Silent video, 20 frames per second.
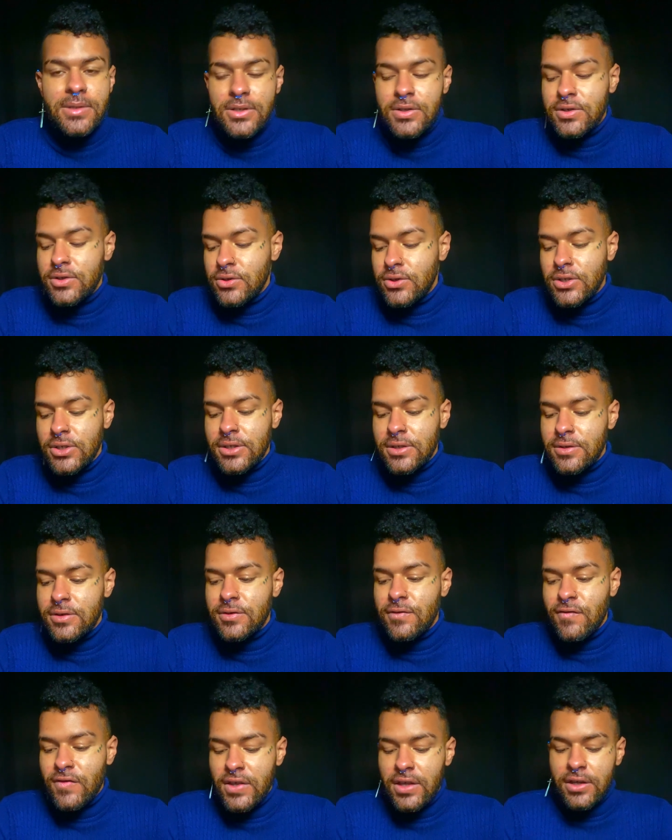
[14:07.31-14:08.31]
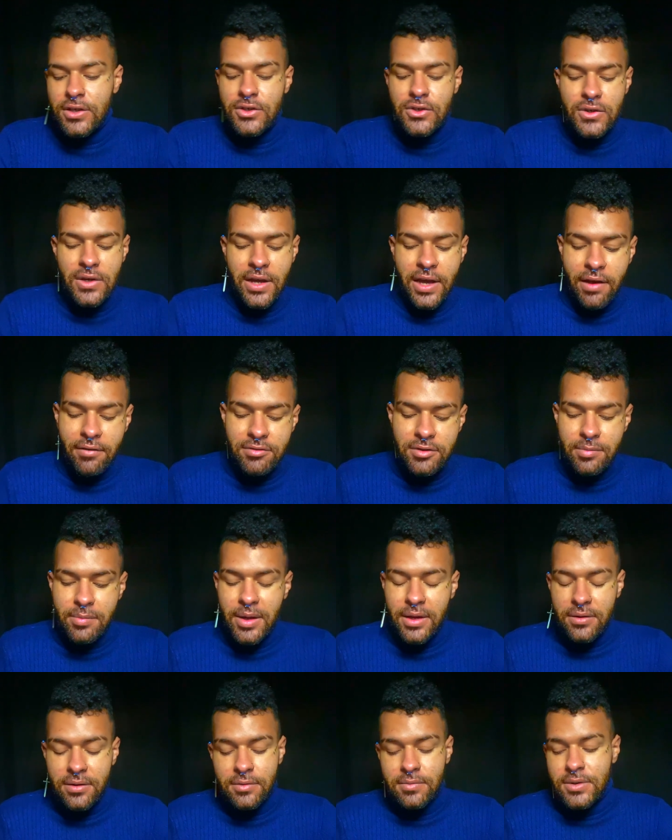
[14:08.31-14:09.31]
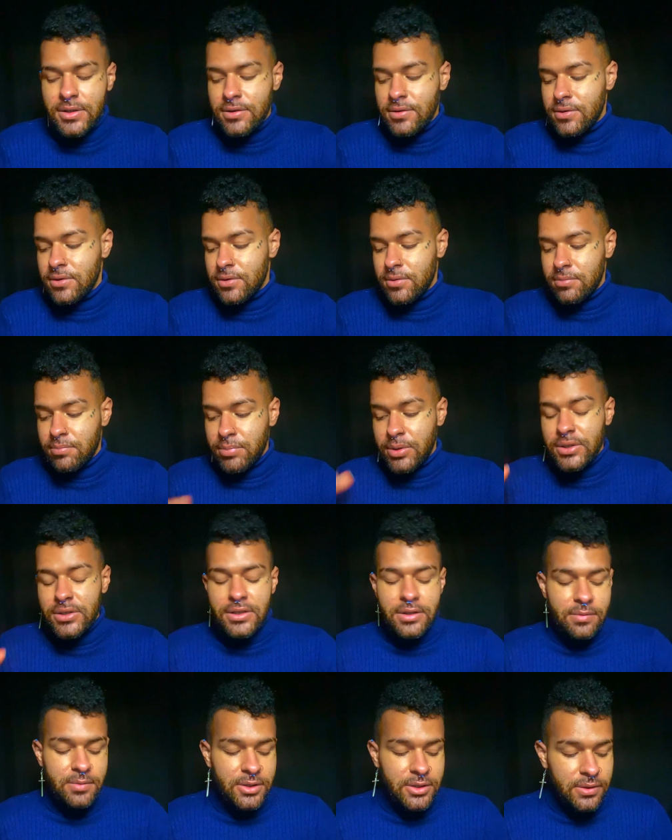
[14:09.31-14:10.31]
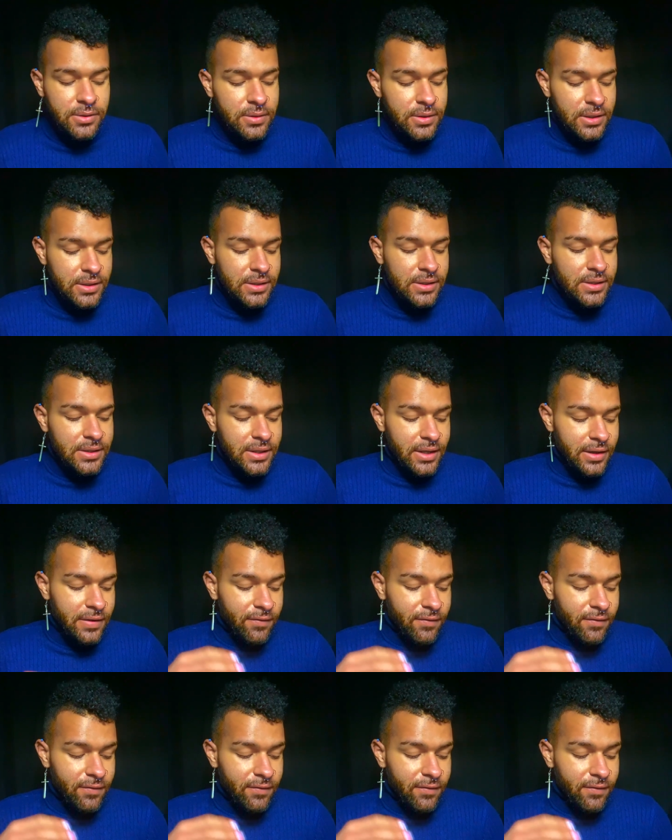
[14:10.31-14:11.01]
You shouldn't, you feel like you shouldn't have to beg them to or push them to because it's like,